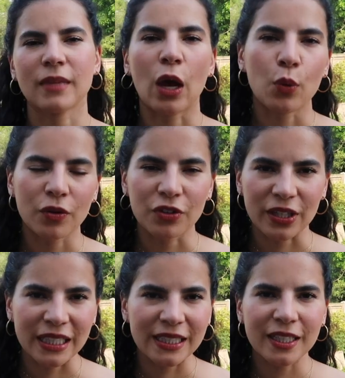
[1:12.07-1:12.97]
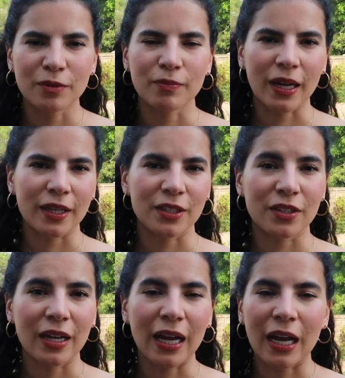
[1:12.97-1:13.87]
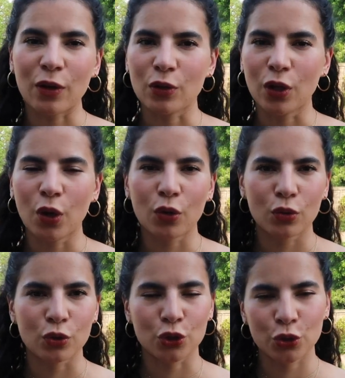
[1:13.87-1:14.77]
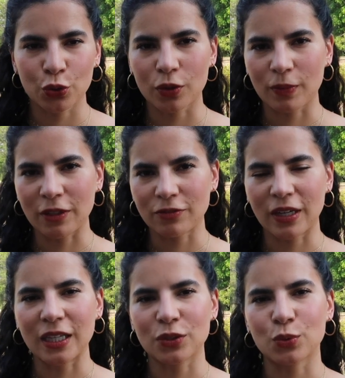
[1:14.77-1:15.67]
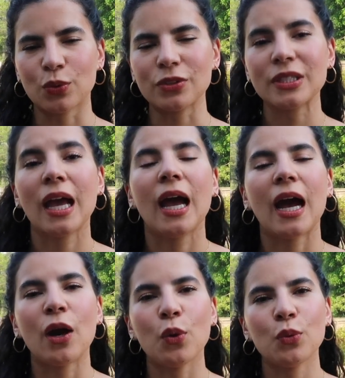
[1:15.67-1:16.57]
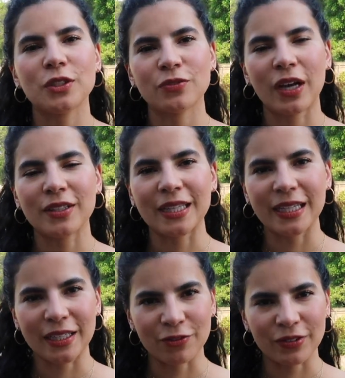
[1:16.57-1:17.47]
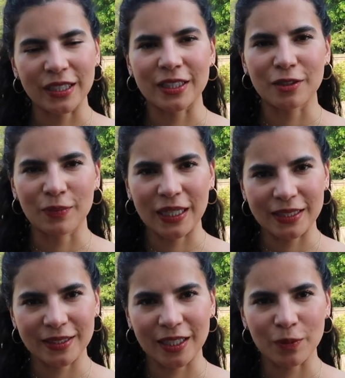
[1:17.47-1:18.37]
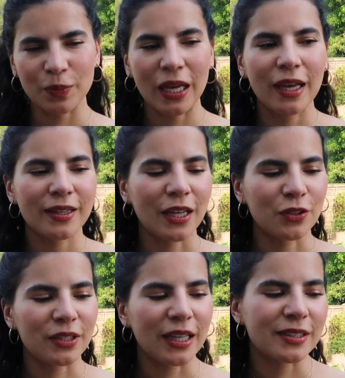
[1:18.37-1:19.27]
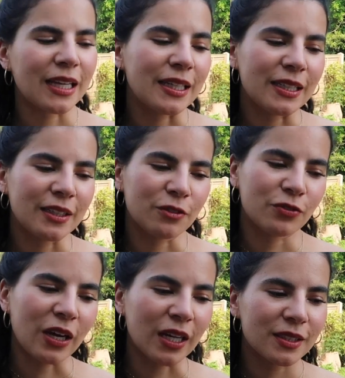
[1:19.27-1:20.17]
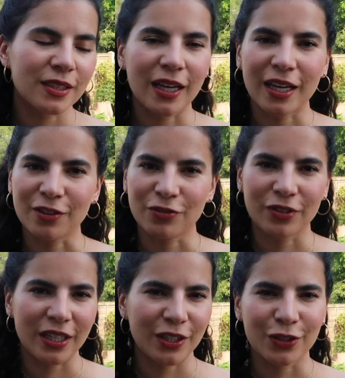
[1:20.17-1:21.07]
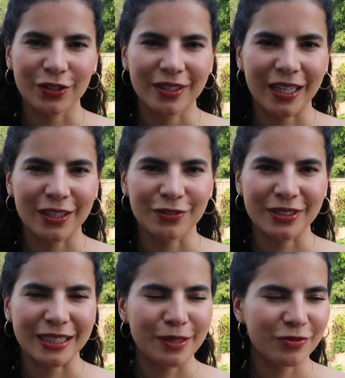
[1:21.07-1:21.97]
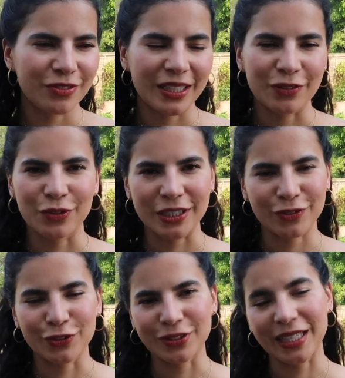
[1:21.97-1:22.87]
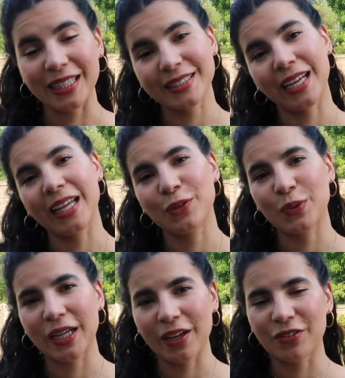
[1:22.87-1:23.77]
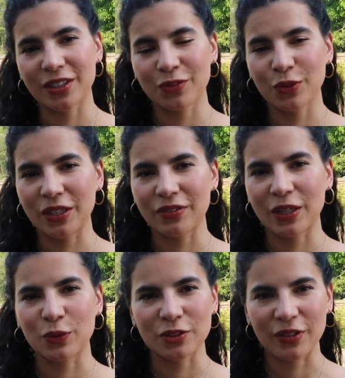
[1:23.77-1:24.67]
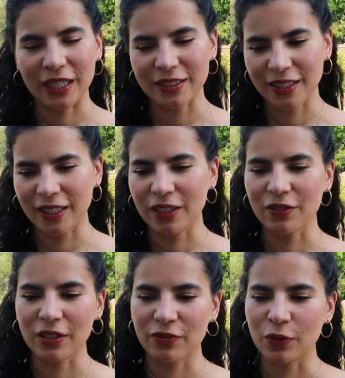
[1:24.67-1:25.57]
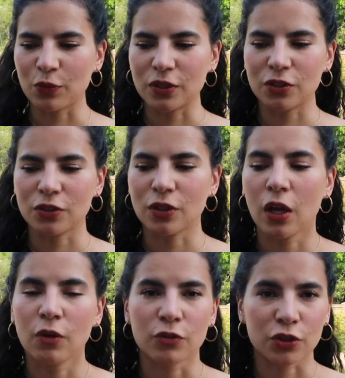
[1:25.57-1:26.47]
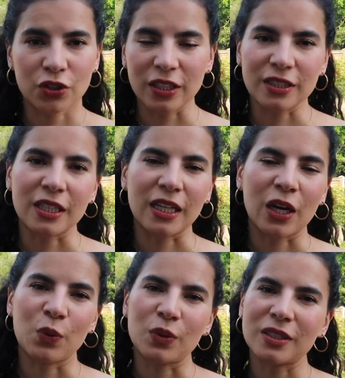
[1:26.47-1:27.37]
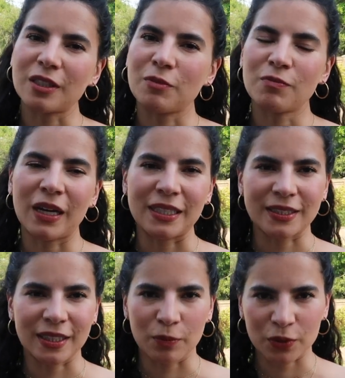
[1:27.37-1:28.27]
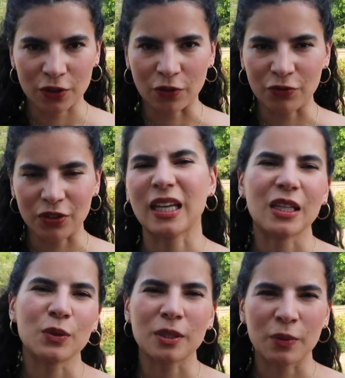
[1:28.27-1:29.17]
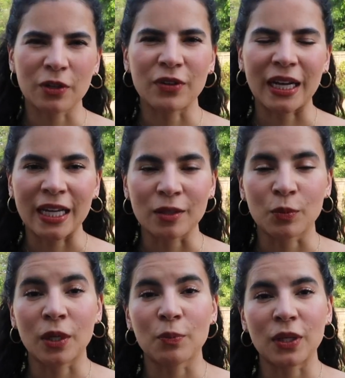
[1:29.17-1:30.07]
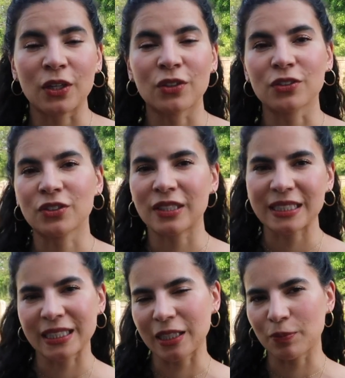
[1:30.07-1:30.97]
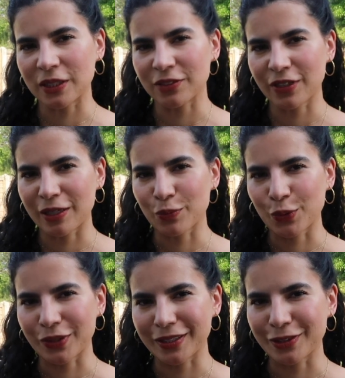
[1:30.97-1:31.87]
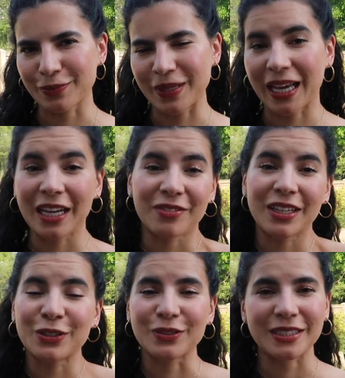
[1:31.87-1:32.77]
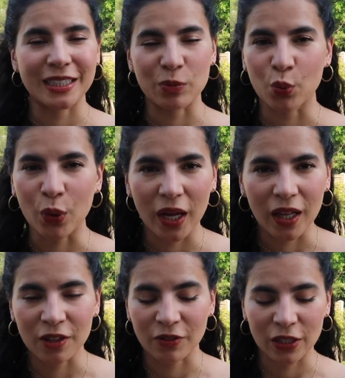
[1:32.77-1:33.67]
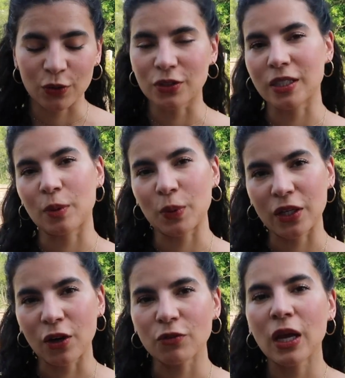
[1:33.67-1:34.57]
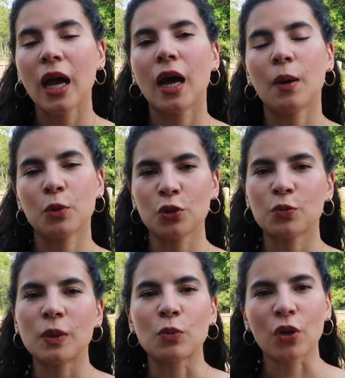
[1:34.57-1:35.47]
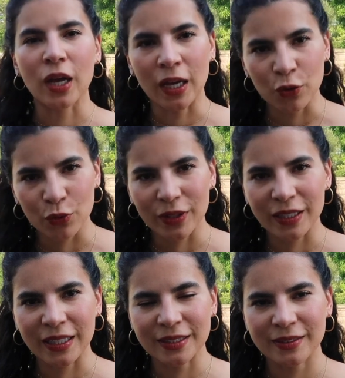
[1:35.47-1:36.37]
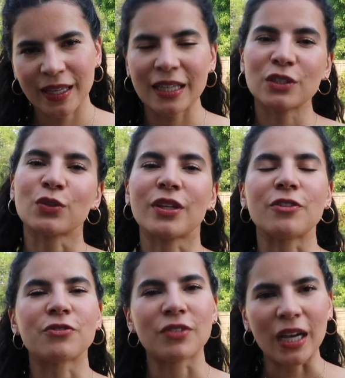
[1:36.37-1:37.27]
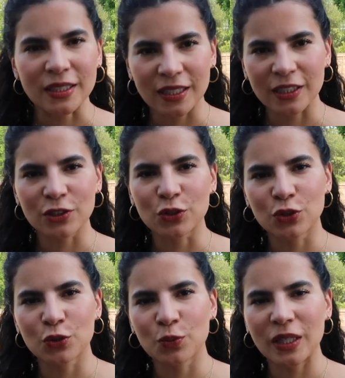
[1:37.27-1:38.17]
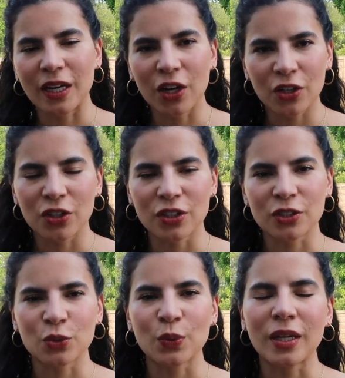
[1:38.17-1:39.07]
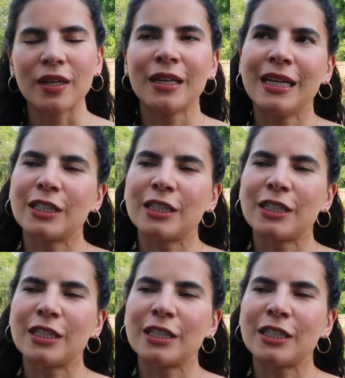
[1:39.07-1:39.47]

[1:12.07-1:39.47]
However, it didn't matter how long or short my fast was, I always found that it affected my sleep. That on days I didn't fast, I had very good night of sleep, very restful nights, and whenever whenever I was fasting, even if it was just for 16 hours, my sleep suffered. And that was a bit of a nightmare because sleep is very important to me. And if I don't sleep well, if I don't sleep enough, I'm going to be more hungry the next day, so then fasting is going to be harder as well.